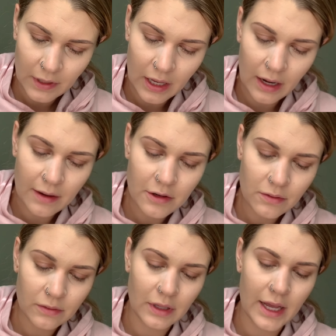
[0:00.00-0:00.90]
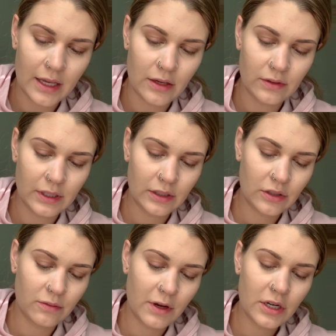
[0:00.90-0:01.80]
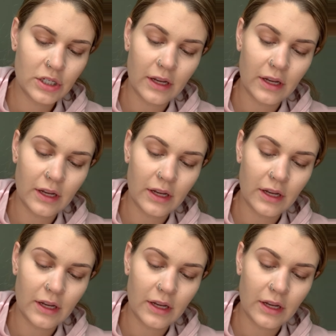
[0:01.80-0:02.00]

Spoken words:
And I don't like using too much.